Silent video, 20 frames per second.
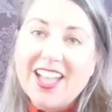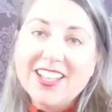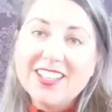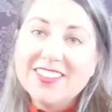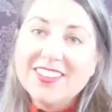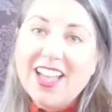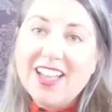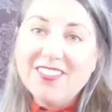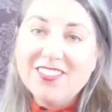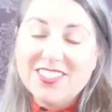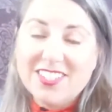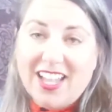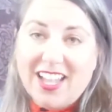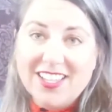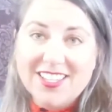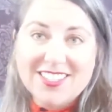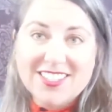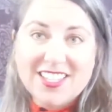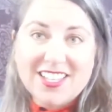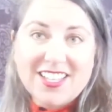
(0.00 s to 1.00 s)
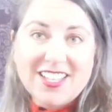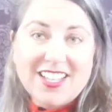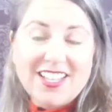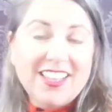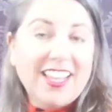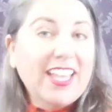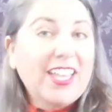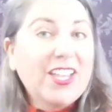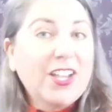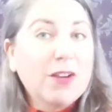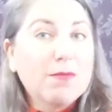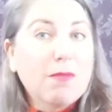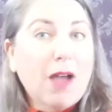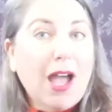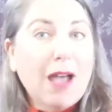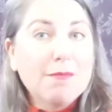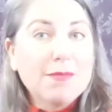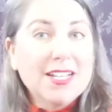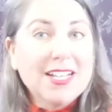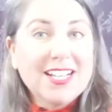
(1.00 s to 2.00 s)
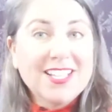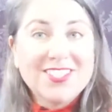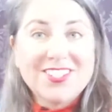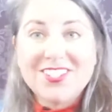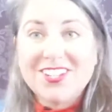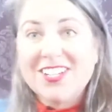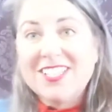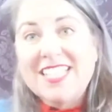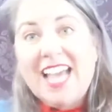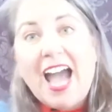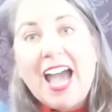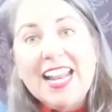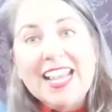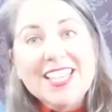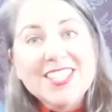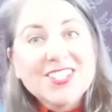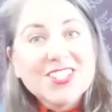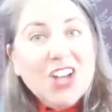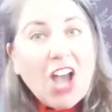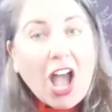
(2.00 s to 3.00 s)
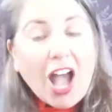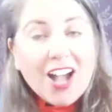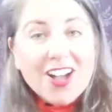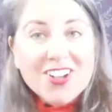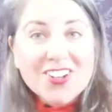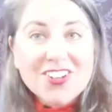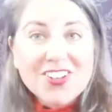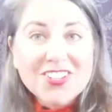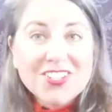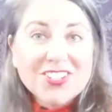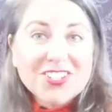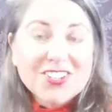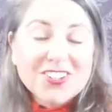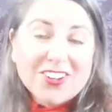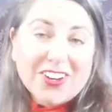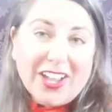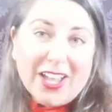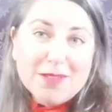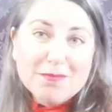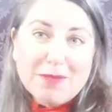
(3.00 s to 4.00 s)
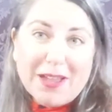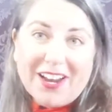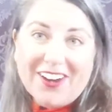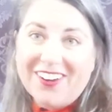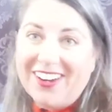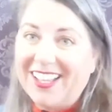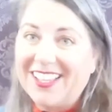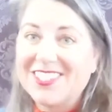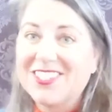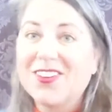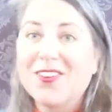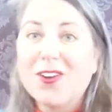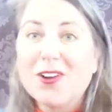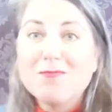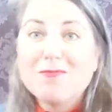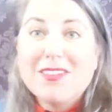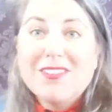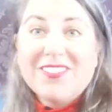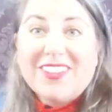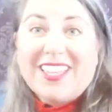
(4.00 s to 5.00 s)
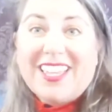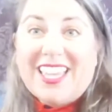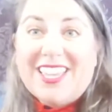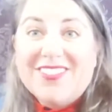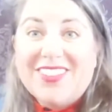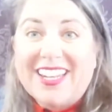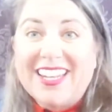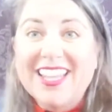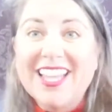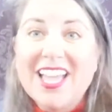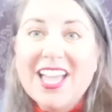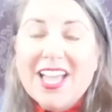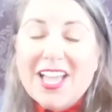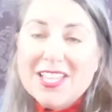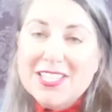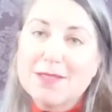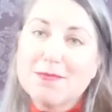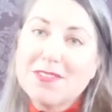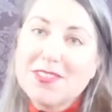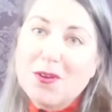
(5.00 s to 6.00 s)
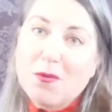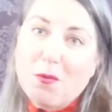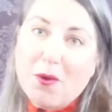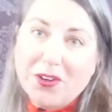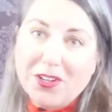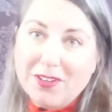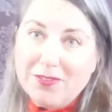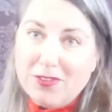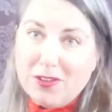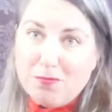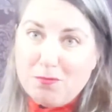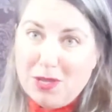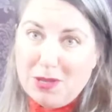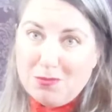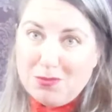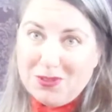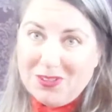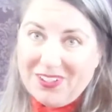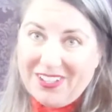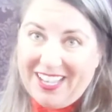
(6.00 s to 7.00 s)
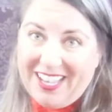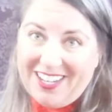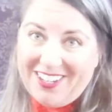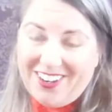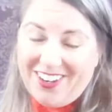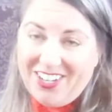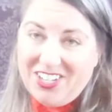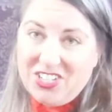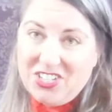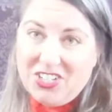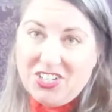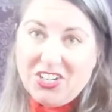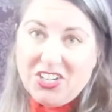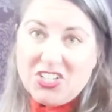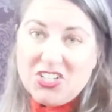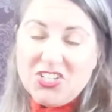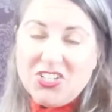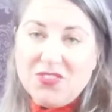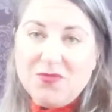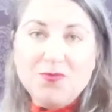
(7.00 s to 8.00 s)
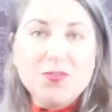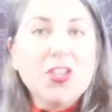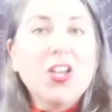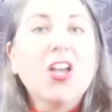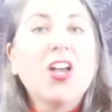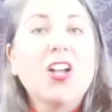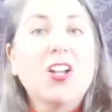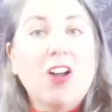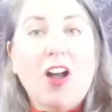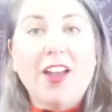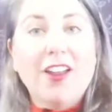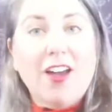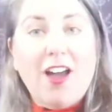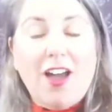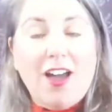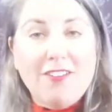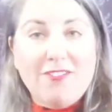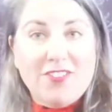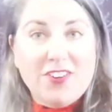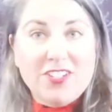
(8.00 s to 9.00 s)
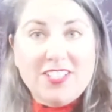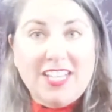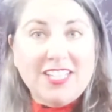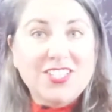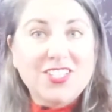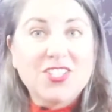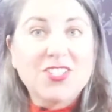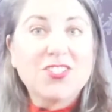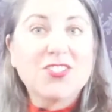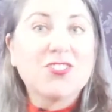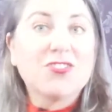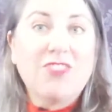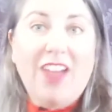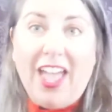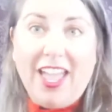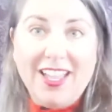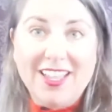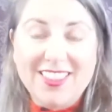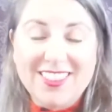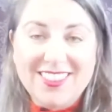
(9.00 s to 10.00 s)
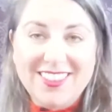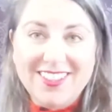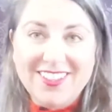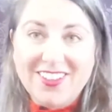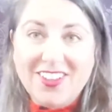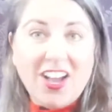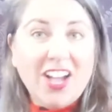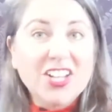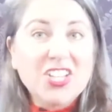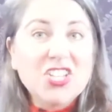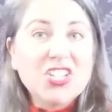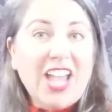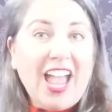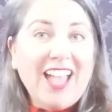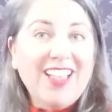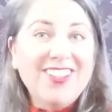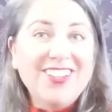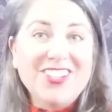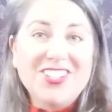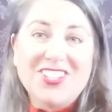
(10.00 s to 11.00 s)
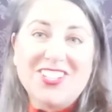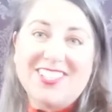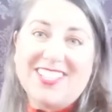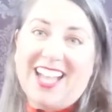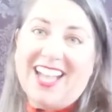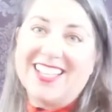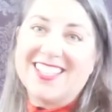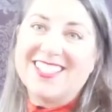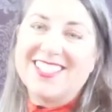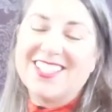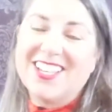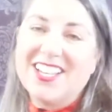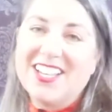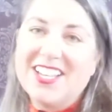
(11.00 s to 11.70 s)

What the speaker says: and loves us like your mamas or your daddies, your uncles, your grandparents, or maybe even some of the wonderful people in our church. God offers us strength. God challenges us